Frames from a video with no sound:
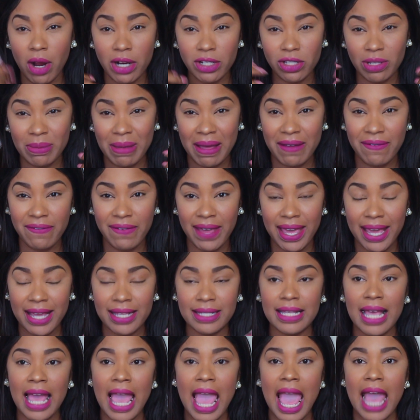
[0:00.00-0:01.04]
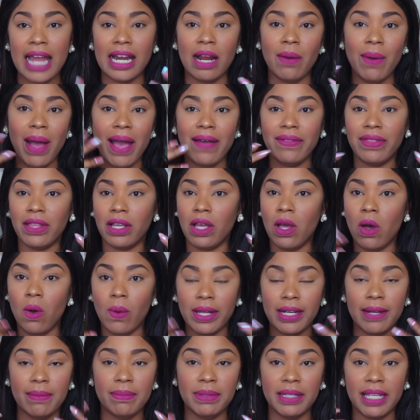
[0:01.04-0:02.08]
marks on my face, and I would have to
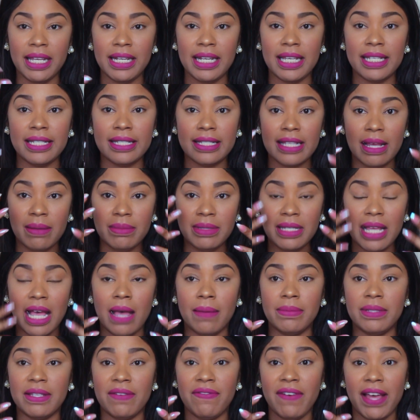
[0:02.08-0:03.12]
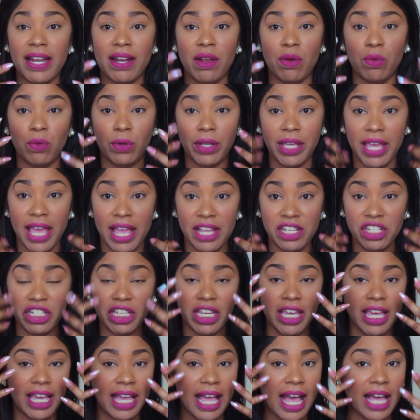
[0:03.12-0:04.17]
go in and blend it, and sometimes if I didn't catch
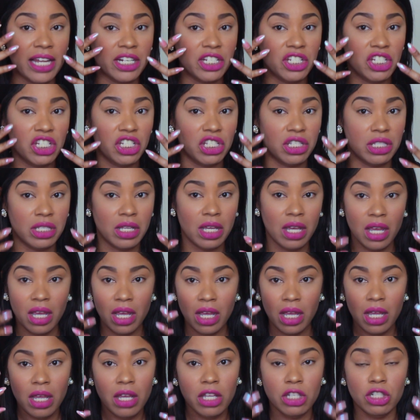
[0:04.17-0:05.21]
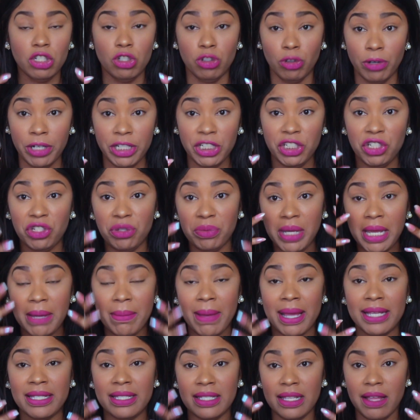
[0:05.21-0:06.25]
it, it kind of just drenched me
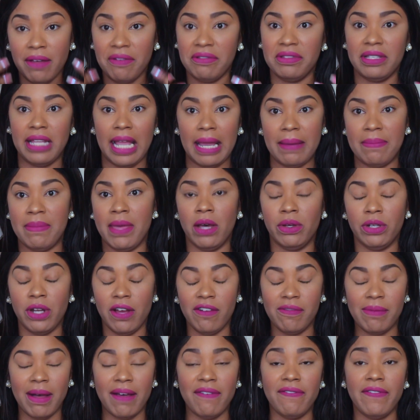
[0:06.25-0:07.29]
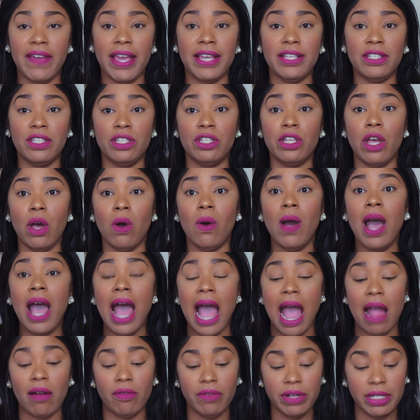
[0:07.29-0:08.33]
and my stuff is like melting off my face. So
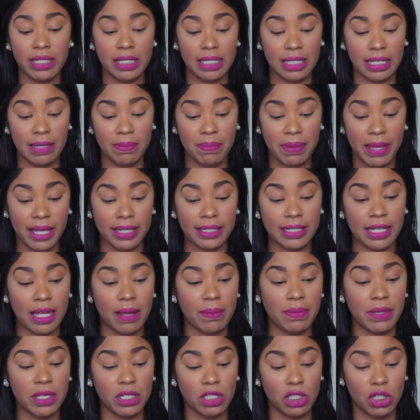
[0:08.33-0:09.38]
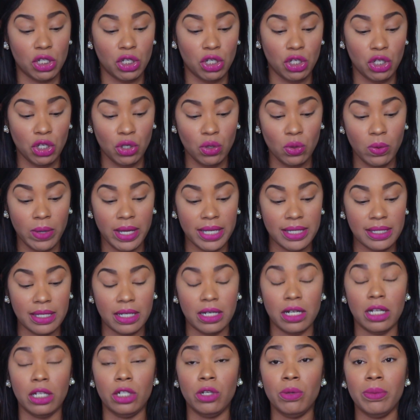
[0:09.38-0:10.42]
I recently picked up this new, it's
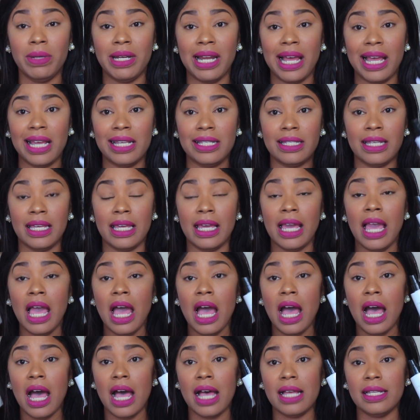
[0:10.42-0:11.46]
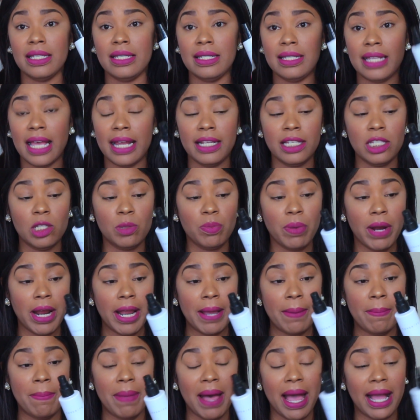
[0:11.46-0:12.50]
an illuminizing setting
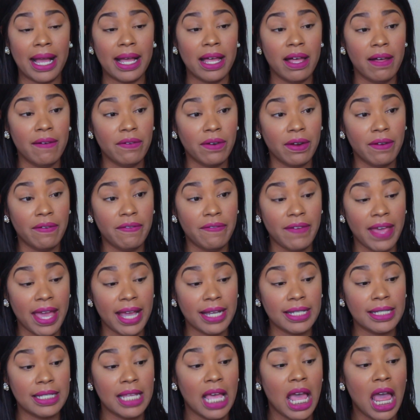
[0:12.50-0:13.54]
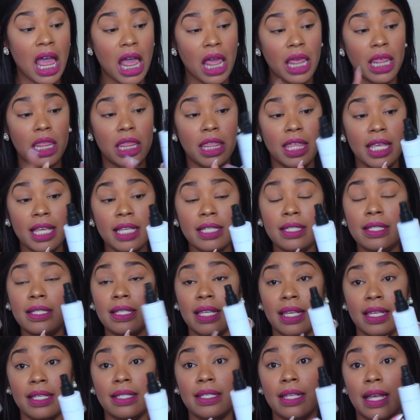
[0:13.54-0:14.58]
spray by Cover Effects.
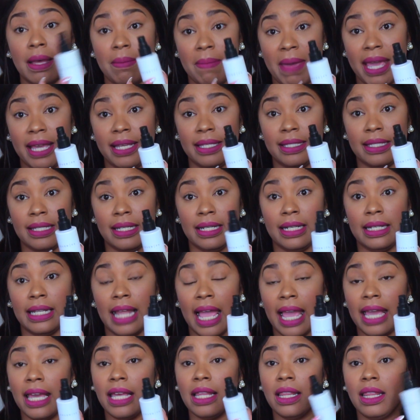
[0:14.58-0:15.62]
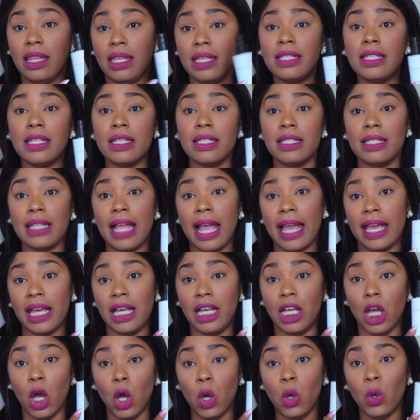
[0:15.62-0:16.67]
This is amazing. Like, this is
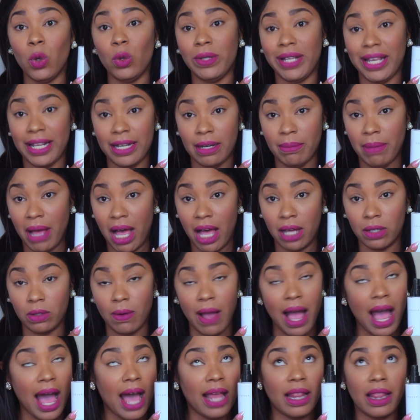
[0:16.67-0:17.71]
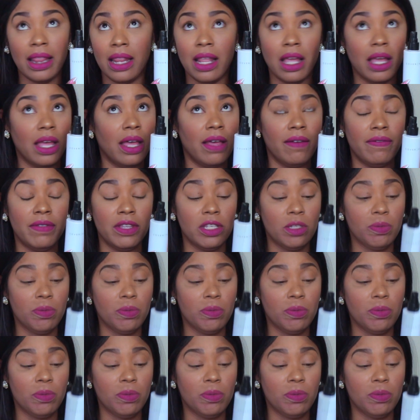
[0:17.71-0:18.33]
like gold in the bottle. I love